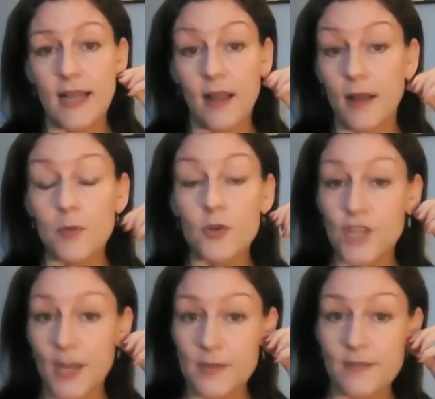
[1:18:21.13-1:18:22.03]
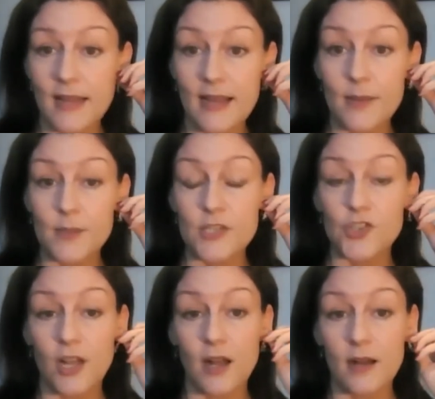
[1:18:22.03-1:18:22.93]
I'm not ashamed of that. It was the
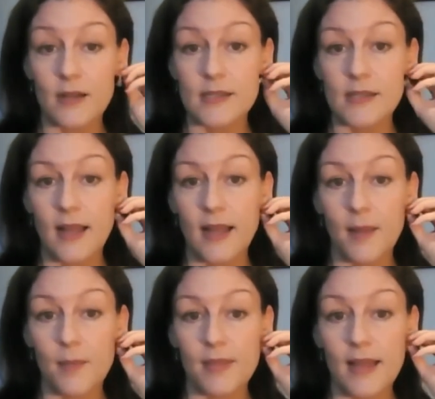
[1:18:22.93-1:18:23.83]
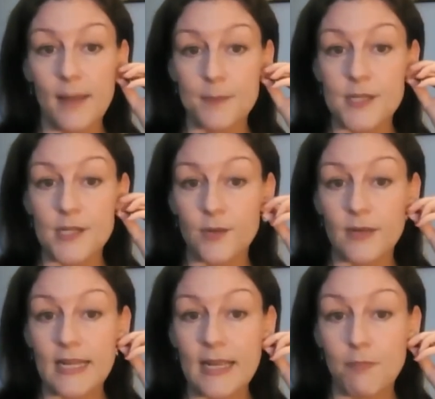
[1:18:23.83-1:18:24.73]
sharks that
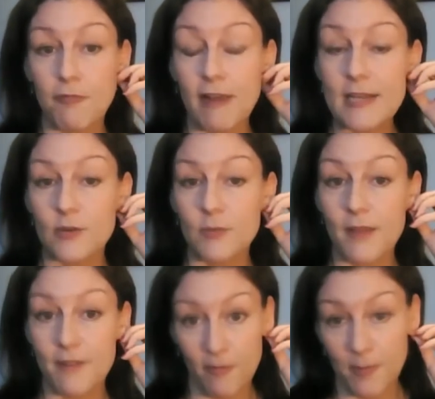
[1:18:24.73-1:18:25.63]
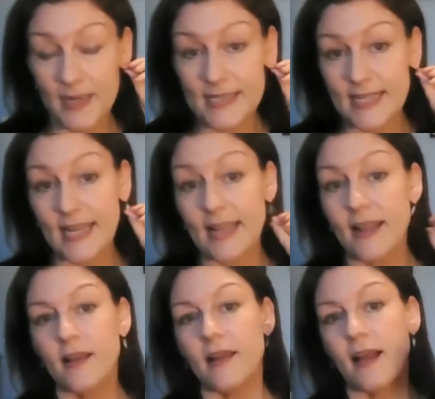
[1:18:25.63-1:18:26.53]
absolutely preyed on my vulnerability